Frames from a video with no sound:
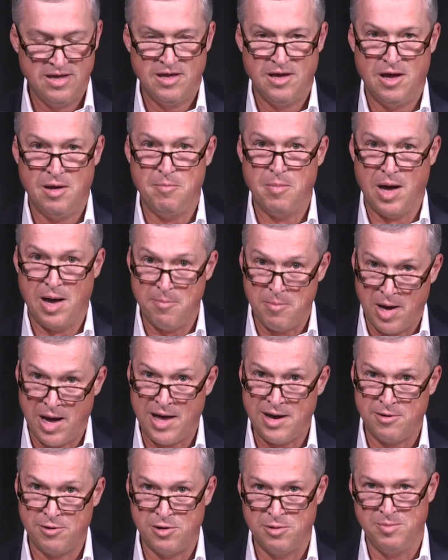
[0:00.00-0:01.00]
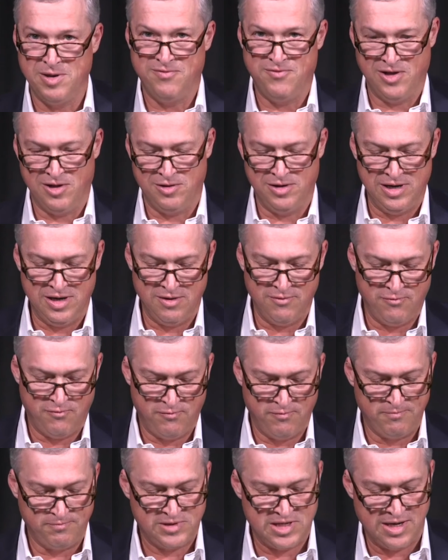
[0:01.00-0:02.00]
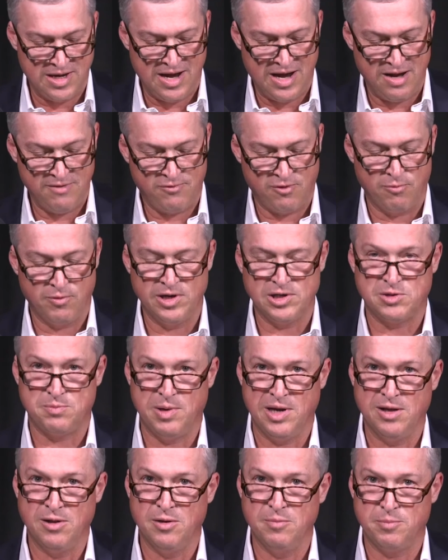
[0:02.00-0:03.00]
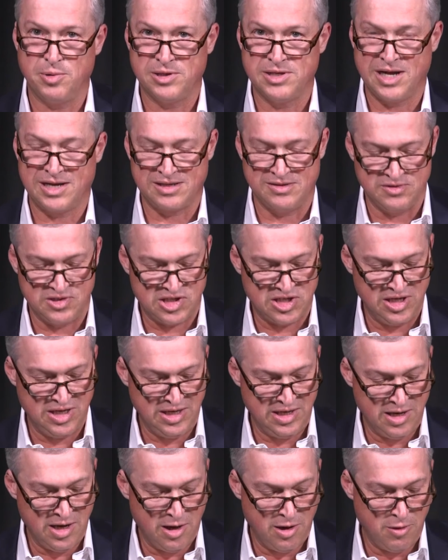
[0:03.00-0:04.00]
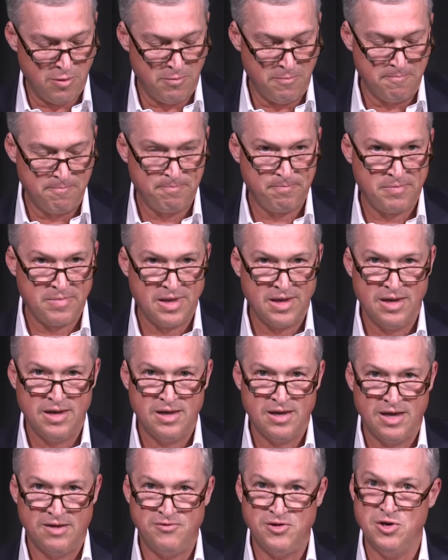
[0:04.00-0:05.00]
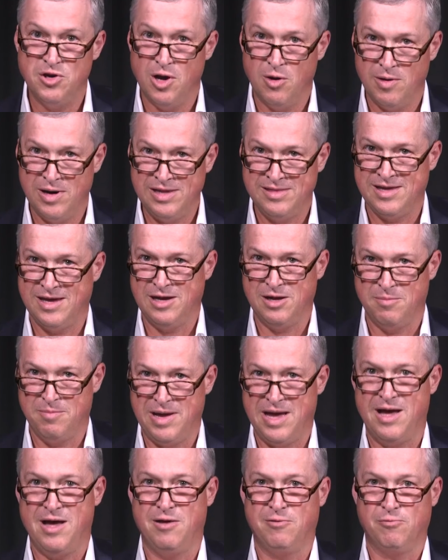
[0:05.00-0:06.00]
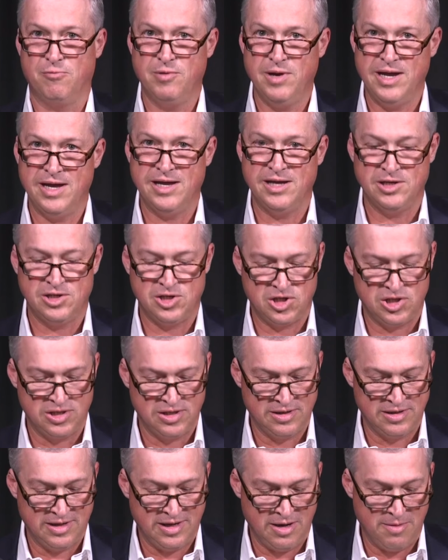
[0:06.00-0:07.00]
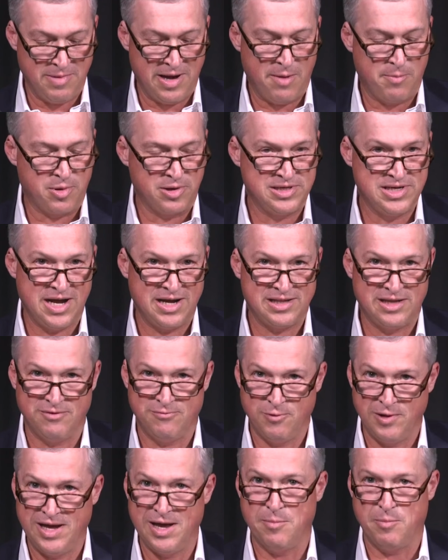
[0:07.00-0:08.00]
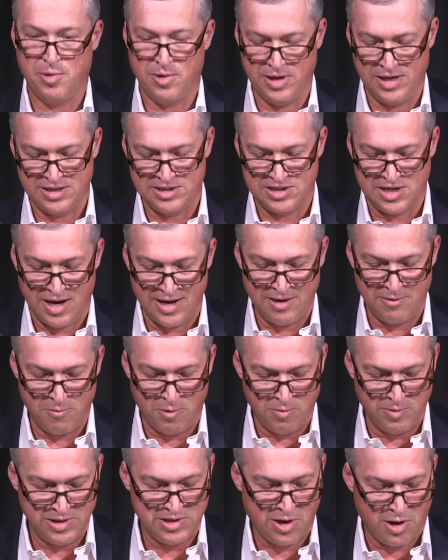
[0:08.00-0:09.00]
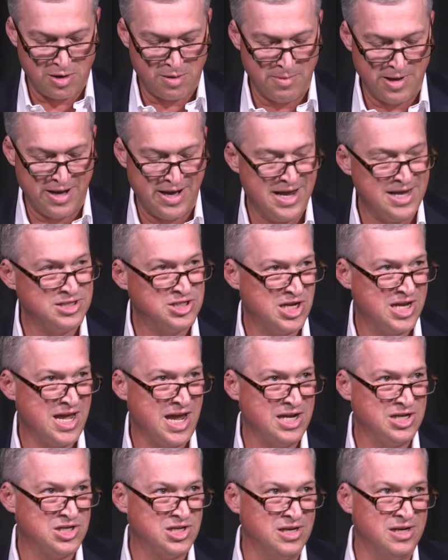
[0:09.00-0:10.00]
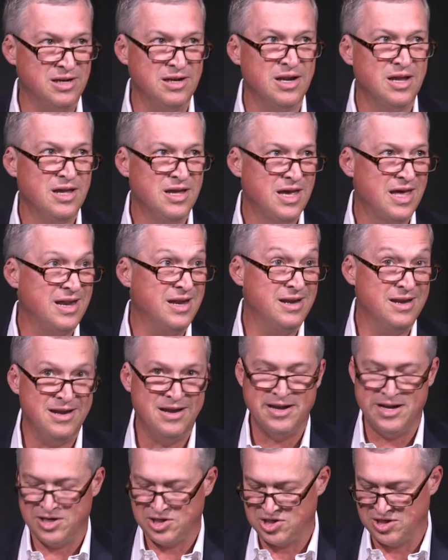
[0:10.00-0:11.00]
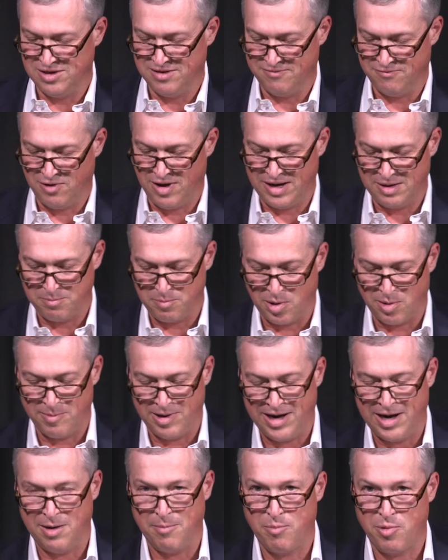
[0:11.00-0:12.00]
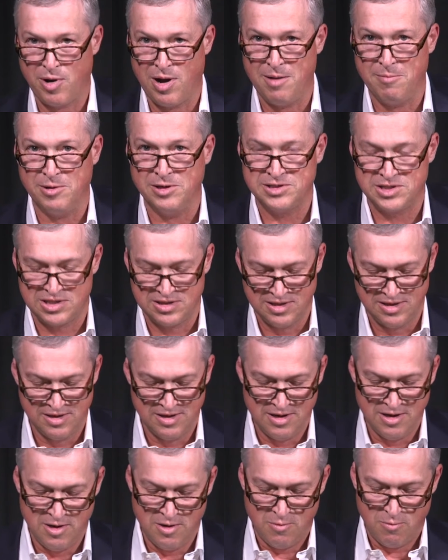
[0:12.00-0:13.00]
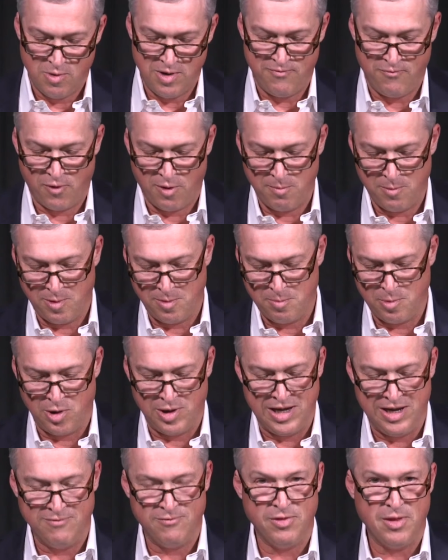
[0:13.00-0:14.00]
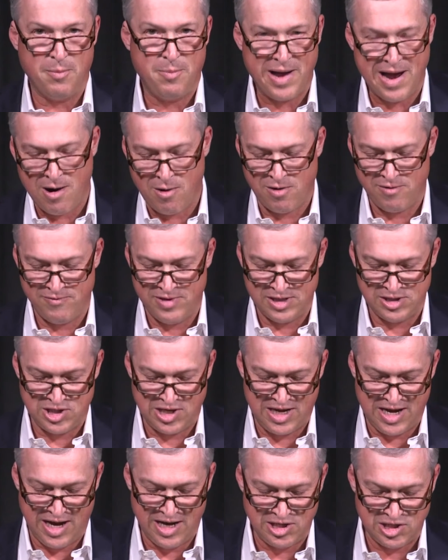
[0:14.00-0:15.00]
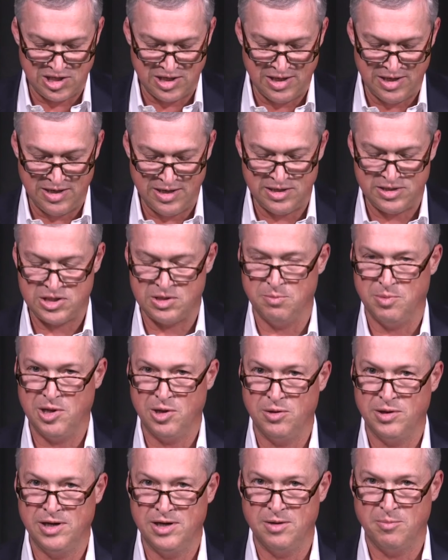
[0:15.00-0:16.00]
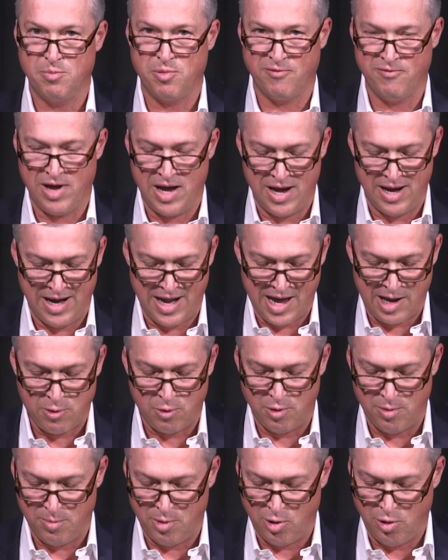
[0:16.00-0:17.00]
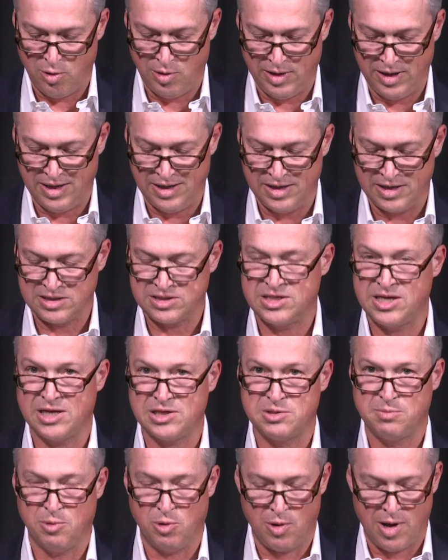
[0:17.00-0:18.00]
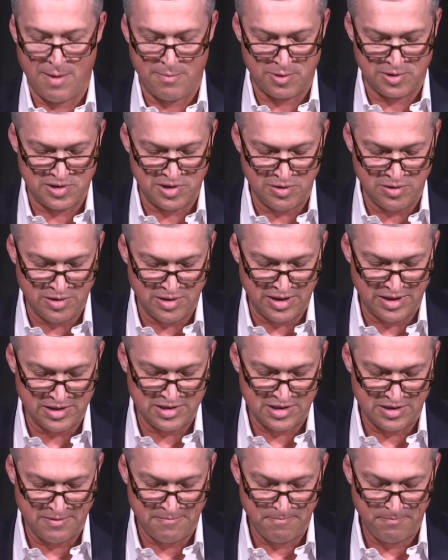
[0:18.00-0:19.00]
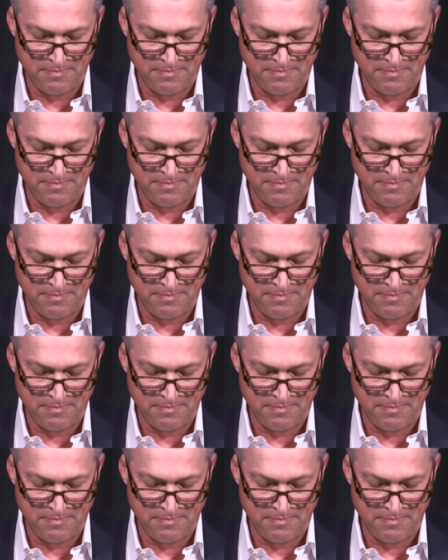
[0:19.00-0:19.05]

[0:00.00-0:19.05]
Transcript: I'm honored to be filling in today for Rich Beelen, Protective CEO. If you know anything about Rich, and about protective, we get pretty excited when we talk about education and an initiative like Birmingham Promise. We firmly believe in the power of education and its ability to provide equitable and accessible opportunities.